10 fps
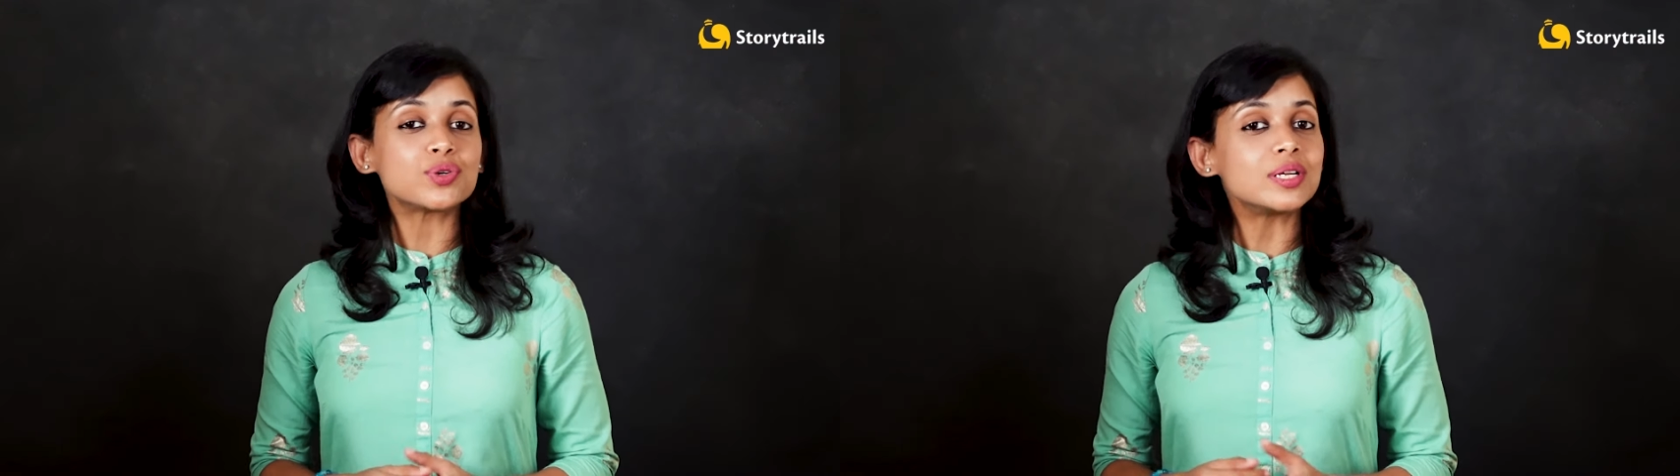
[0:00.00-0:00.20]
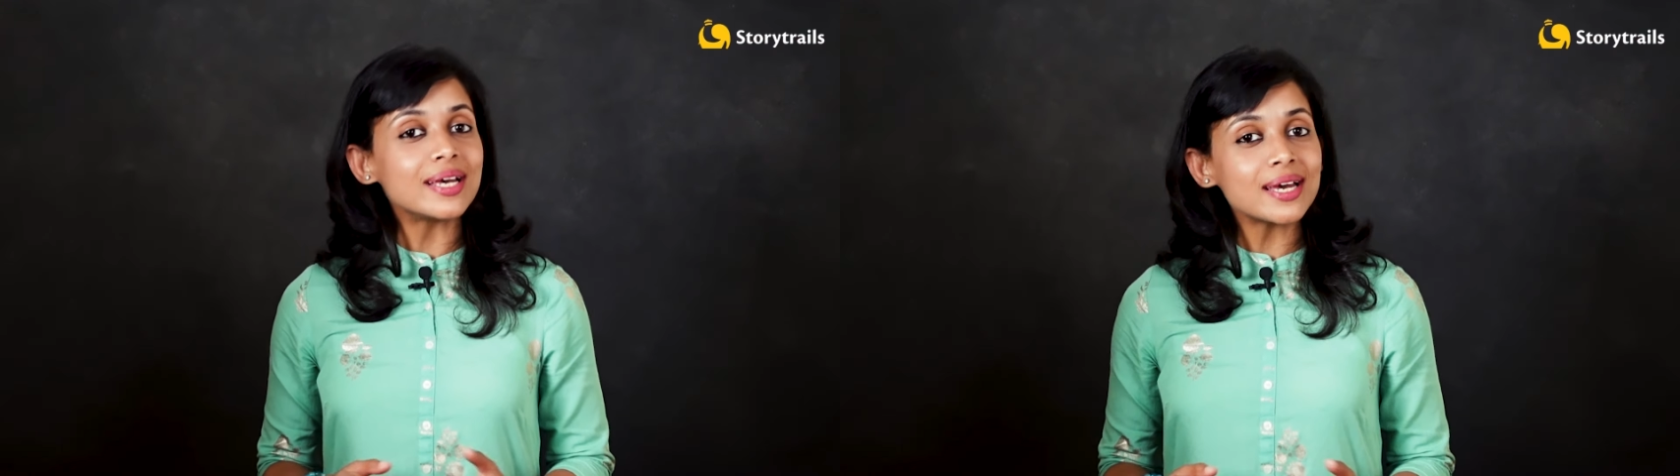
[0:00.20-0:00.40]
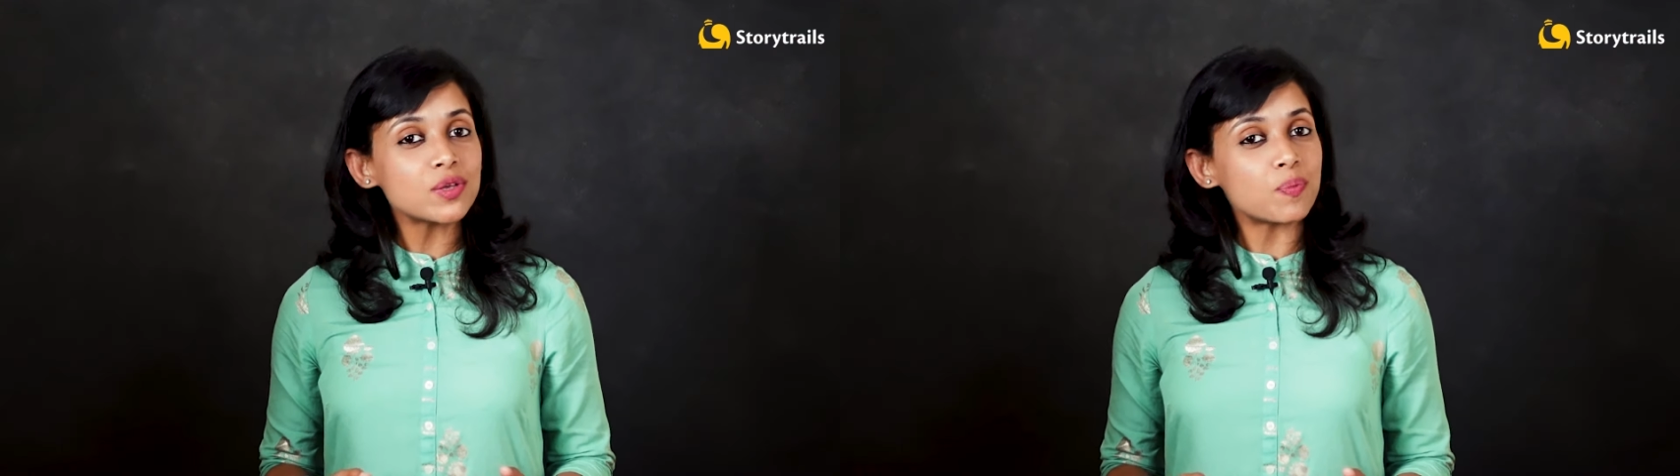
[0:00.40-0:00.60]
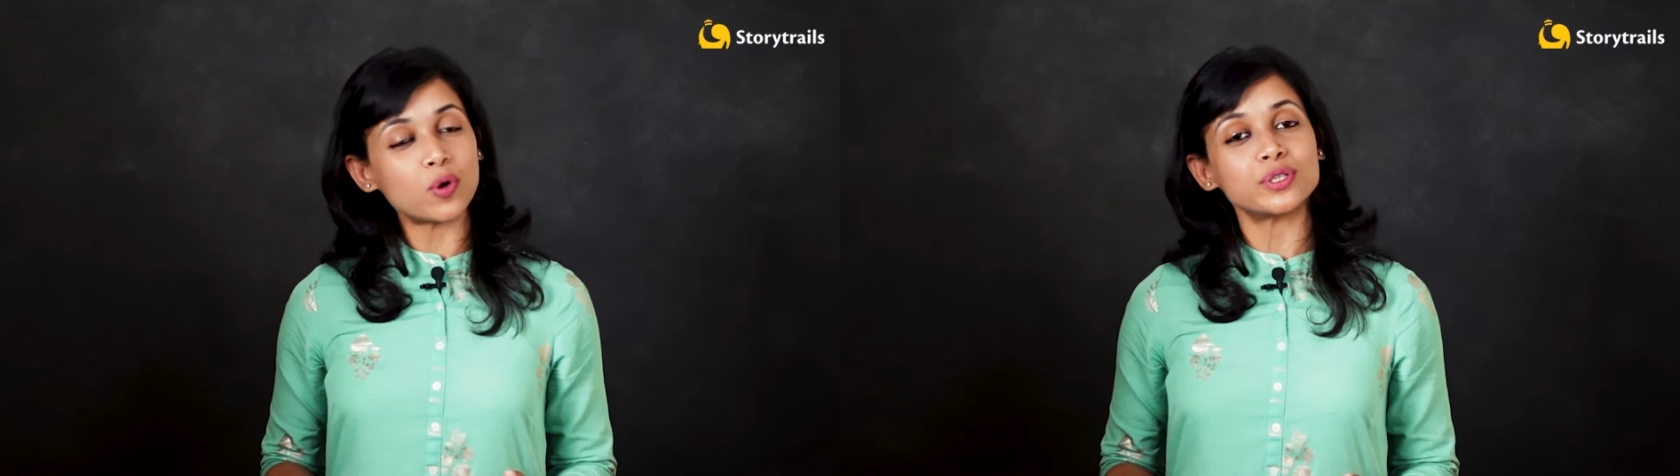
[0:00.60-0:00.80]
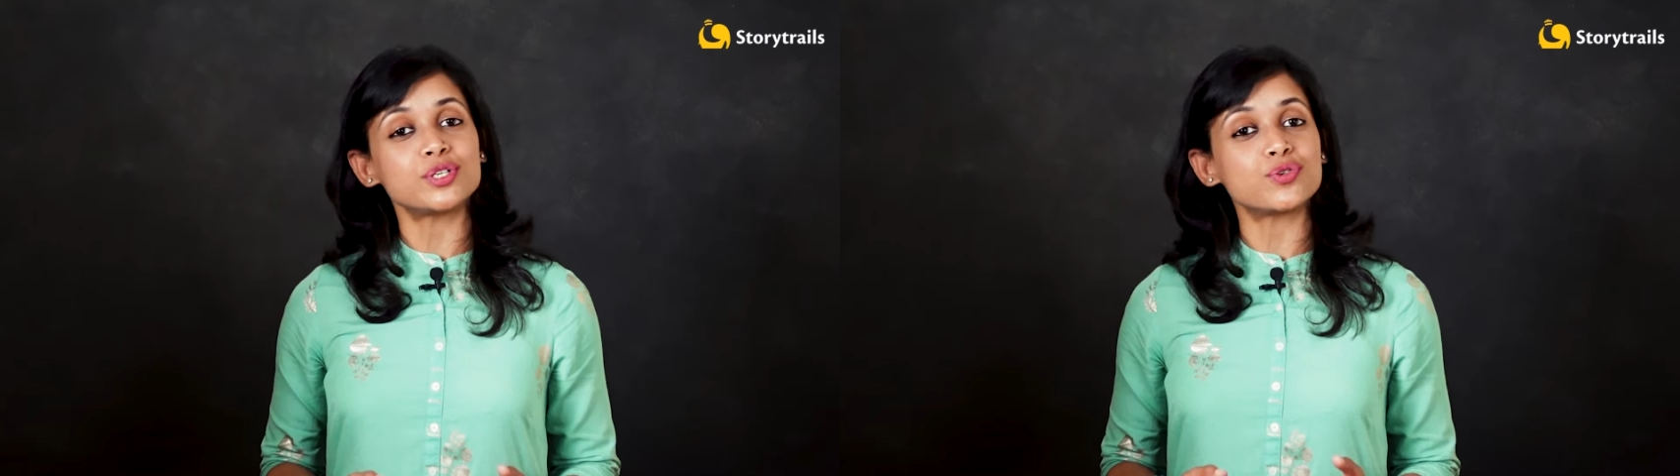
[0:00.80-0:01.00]
to lay the
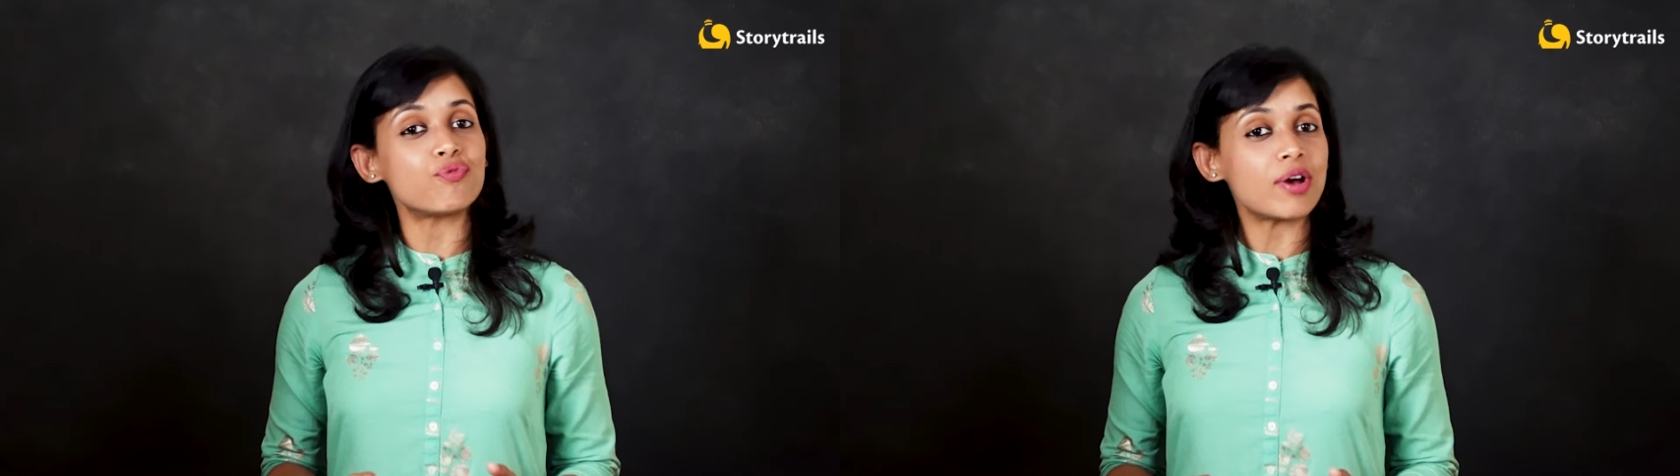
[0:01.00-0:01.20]
body to